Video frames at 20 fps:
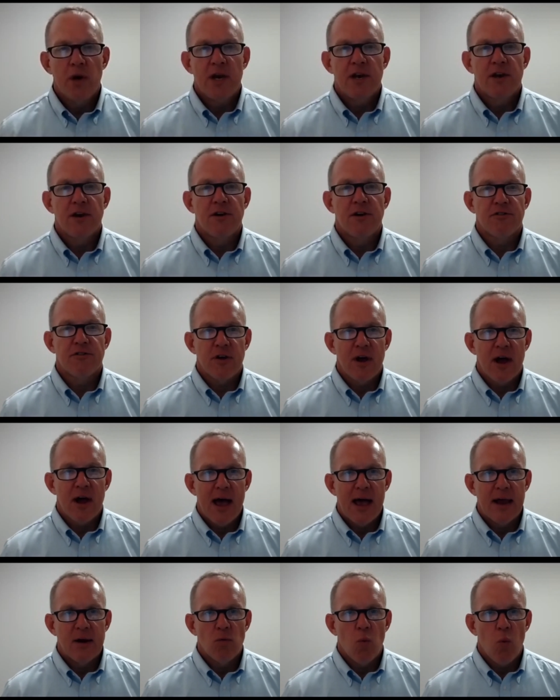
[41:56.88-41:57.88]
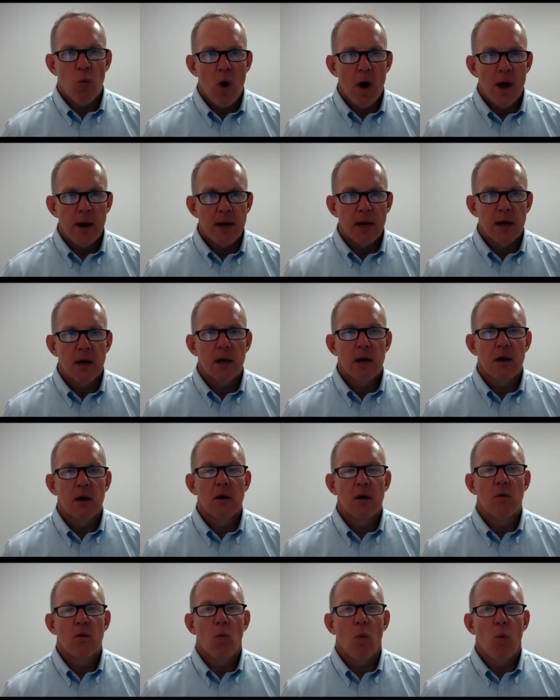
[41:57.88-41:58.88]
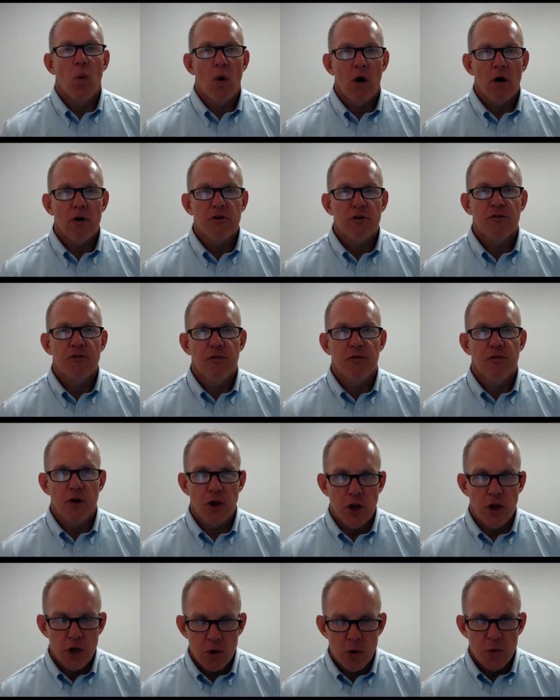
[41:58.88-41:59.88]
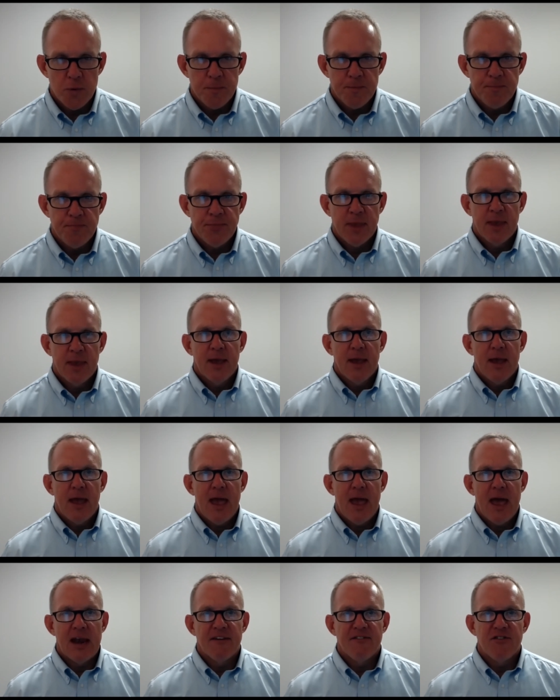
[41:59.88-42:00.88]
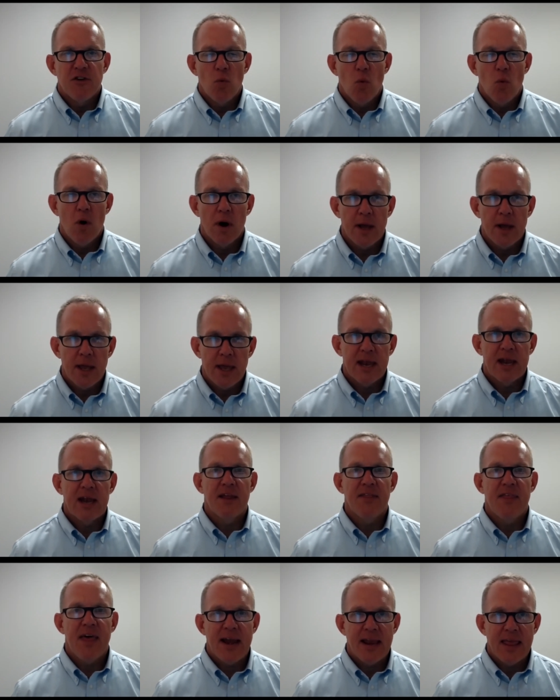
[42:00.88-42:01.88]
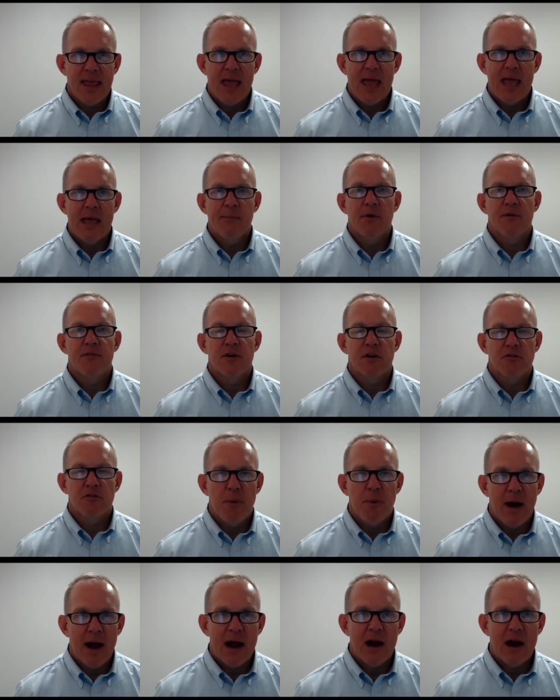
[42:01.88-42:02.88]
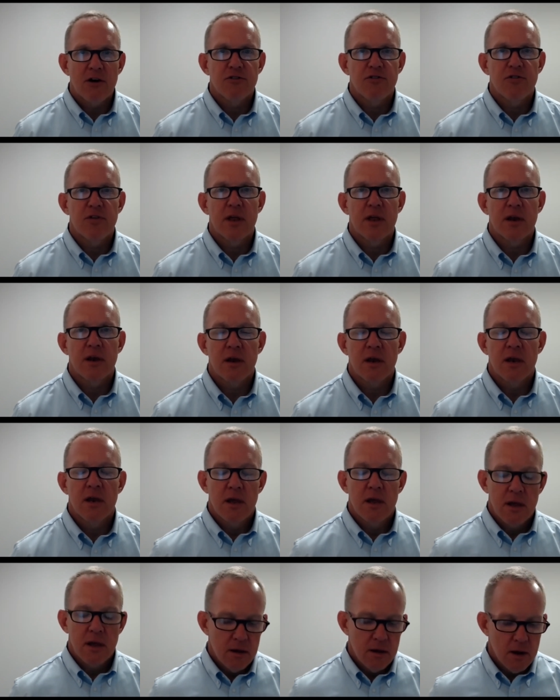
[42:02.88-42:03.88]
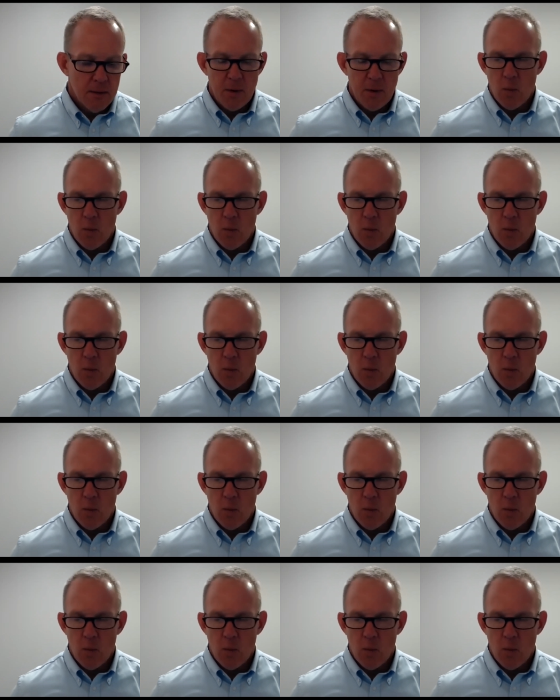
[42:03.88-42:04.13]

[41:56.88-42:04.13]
to decide what works for you. And if you want to get into that game of expireds, then, I mean, we